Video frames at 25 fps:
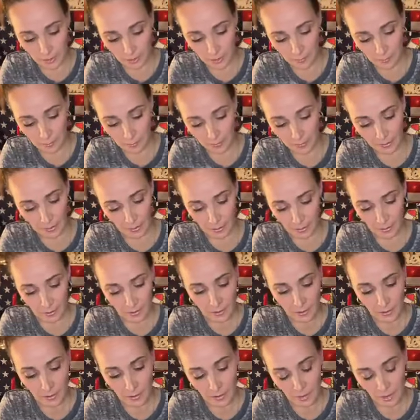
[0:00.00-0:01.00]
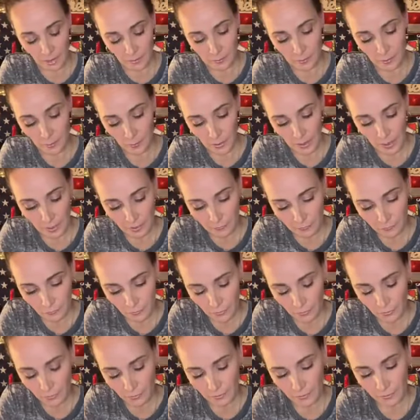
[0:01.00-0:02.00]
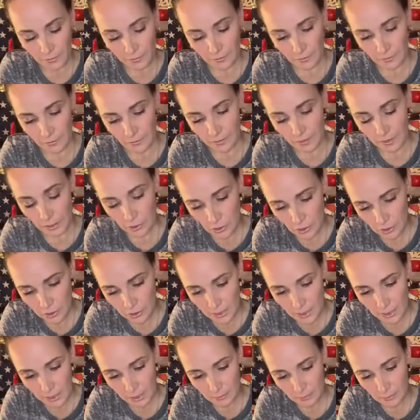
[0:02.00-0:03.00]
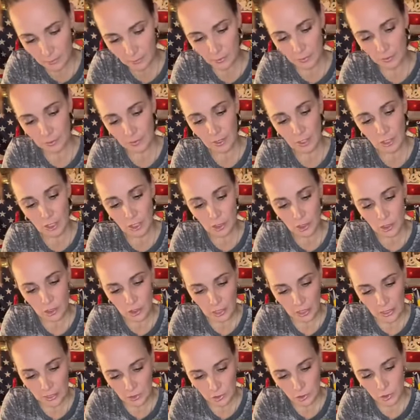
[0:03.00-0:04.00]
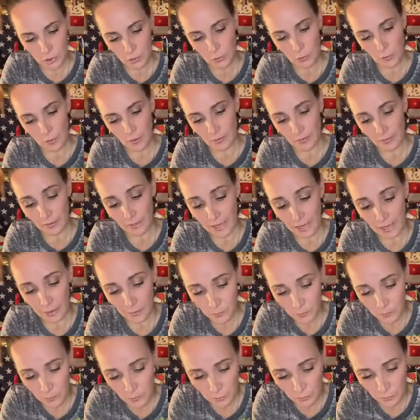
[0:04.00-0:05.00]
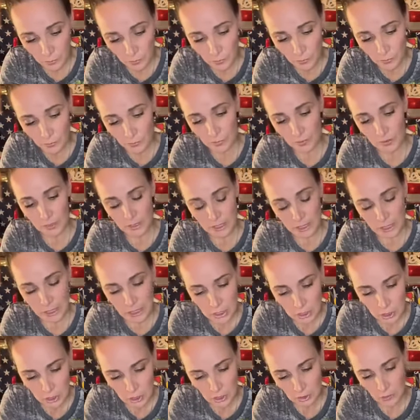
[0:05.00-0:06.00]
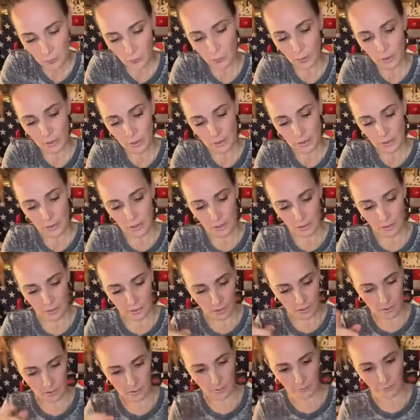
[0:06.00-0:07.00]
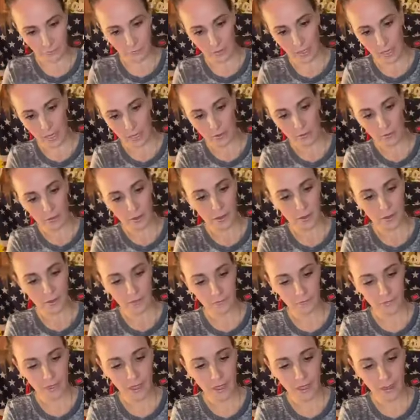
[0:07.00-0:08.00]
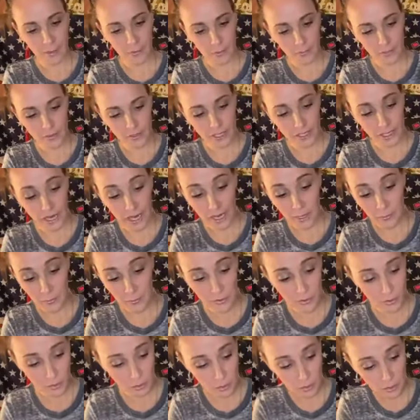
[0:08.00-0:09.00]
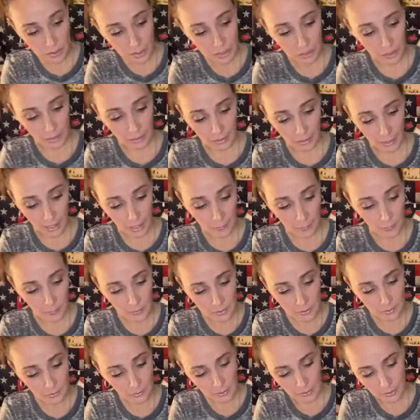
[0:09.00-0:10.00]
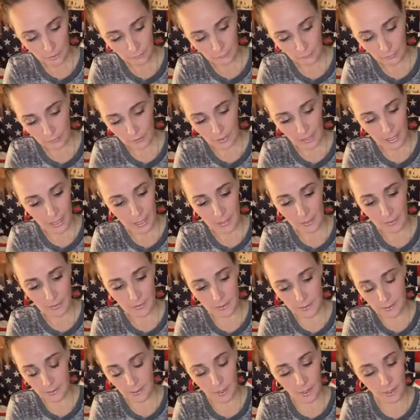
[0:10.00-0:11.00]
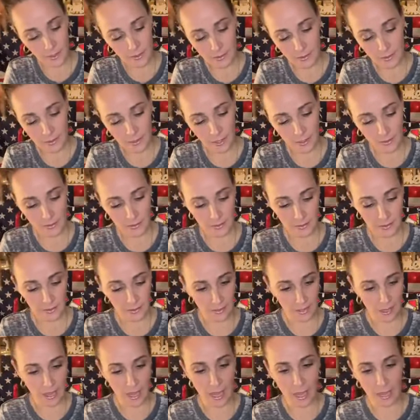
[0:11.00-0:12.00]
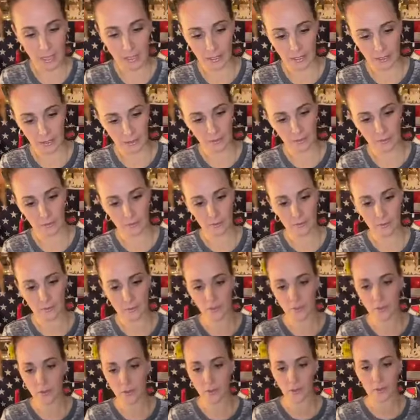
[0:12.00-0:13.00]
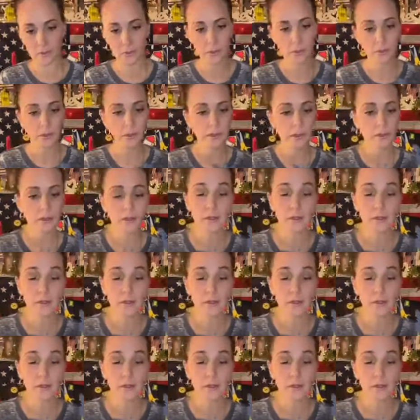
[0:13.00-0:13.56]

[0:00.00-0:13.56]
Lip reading: made up like a bouquet for the kitchen table. She had 2 on the counters. She had 1 in a different area of the house. And I was looking for the ants and I did not see any. So